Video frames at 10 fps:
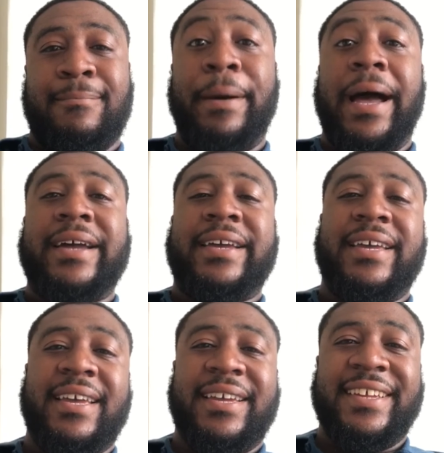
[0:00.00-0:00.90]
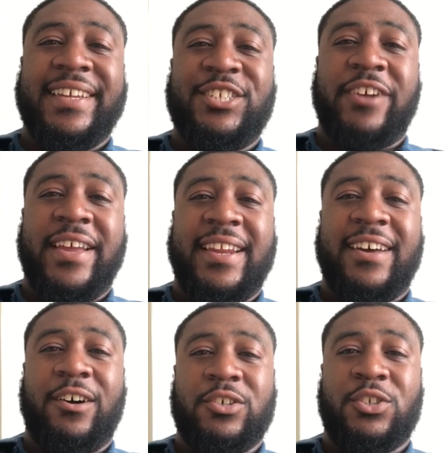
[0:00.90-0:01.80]
back in training
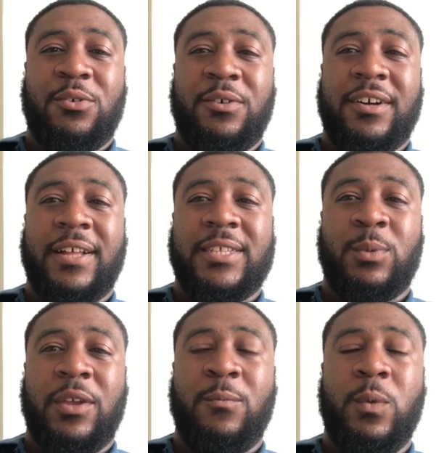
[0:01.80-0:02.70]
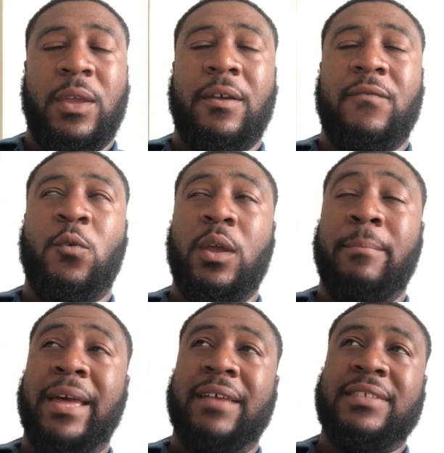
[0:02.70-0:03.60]
at Arsenal, as we thought we
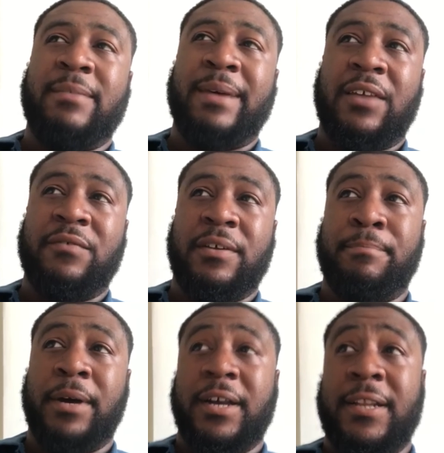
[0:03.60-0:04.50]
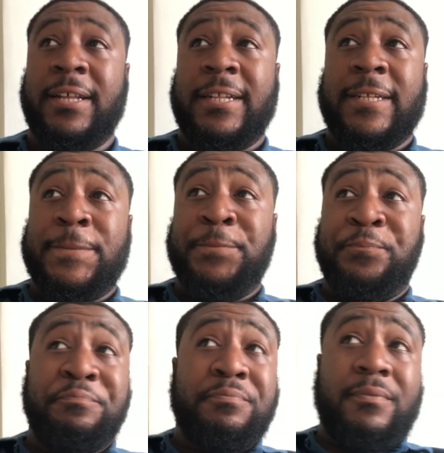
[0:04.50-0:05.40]
may have seen the back of him. But
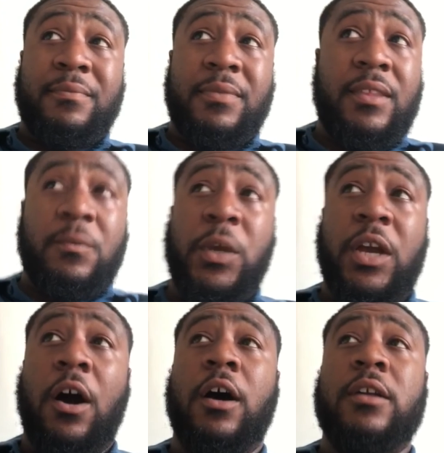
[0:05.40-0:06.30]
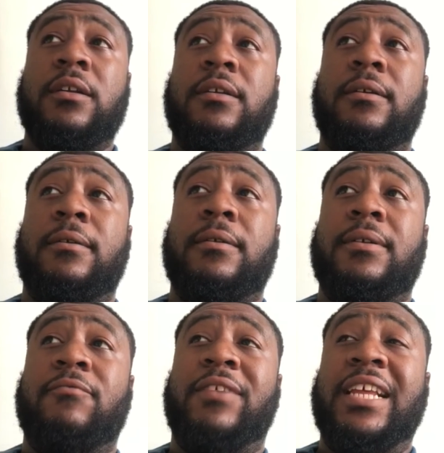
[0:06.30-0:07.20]
we can't
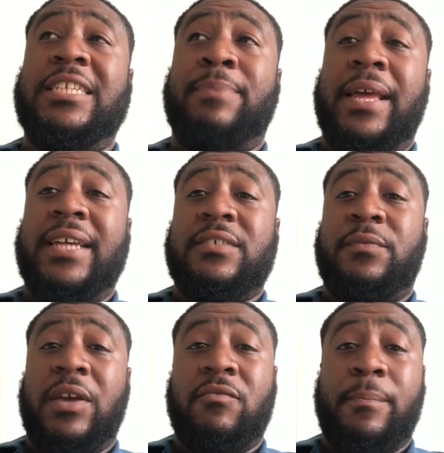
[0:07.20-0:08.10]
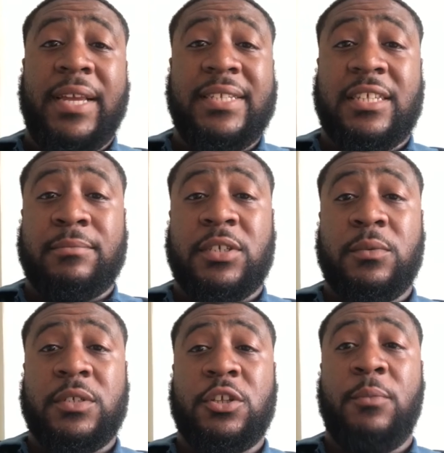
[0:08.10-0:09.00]
release players if we haven't replaced them. So
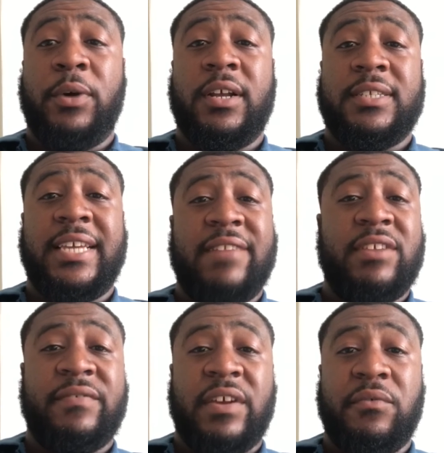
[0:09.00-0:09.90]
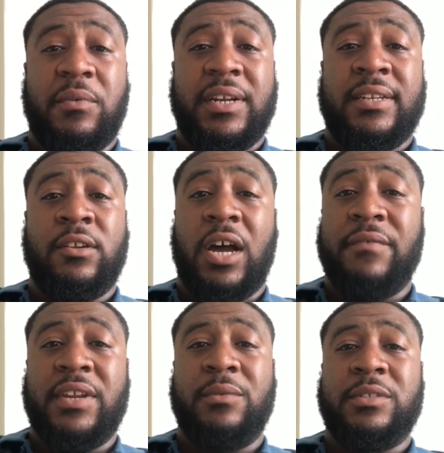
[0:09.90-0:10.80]
there's no point us getting rid of everyone and not
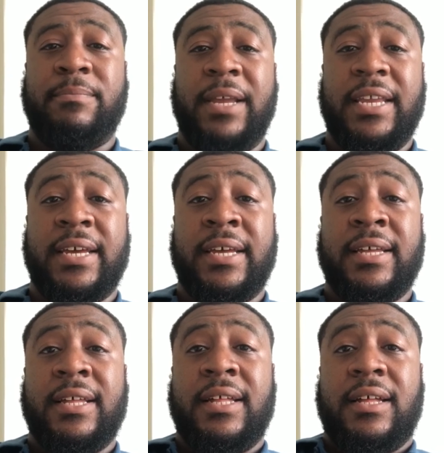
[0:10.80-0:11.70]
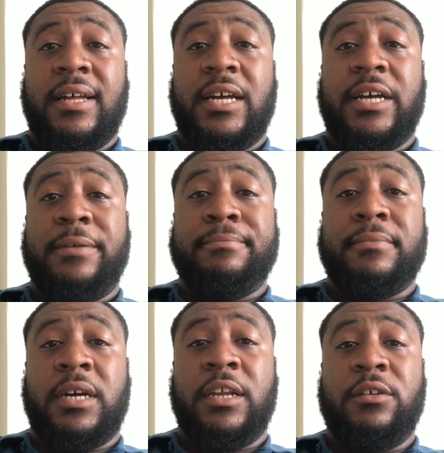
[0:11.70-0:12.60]
having anyone to play there.
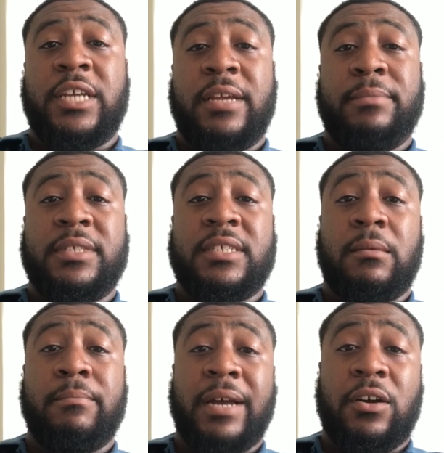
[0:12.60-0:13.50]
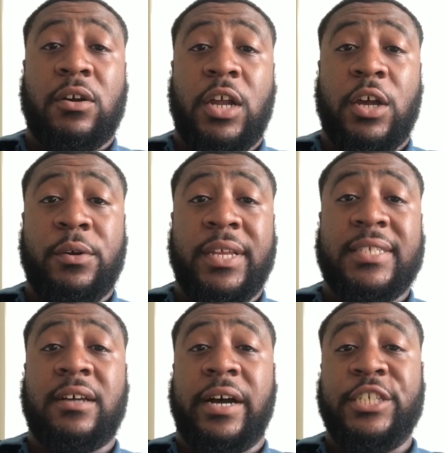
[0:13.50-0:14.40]
I know Chambers is coming back on loan. He
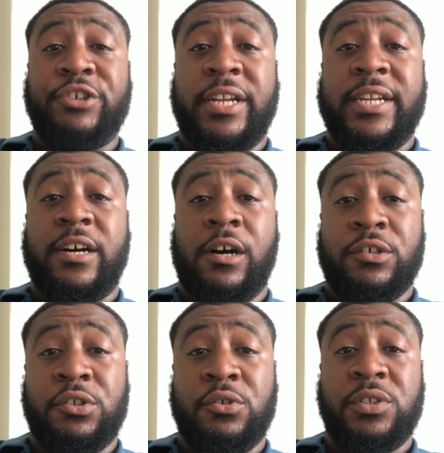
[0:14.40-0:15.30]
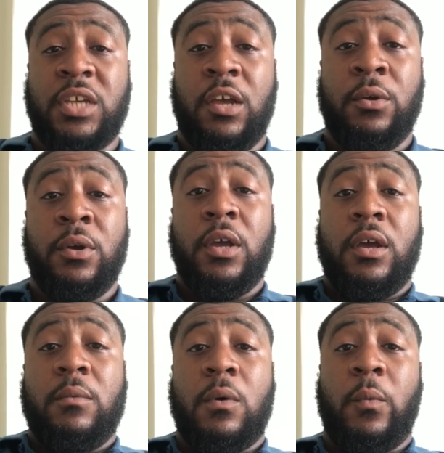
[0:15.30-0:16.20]
started training at Arsenal, so
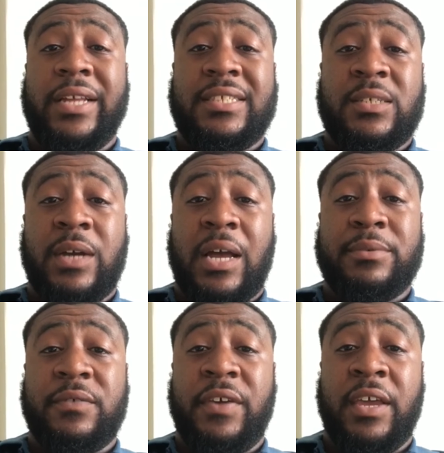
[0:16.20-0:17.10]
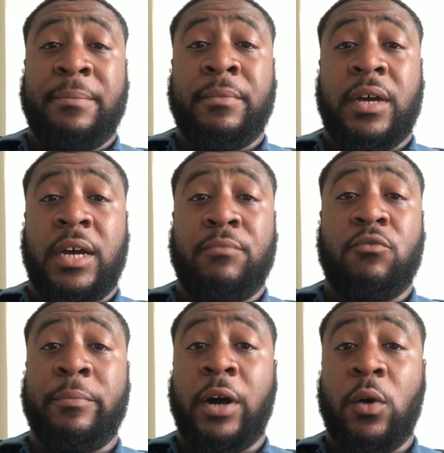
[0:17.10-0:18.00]
we're waiting to see what happens with him. Rob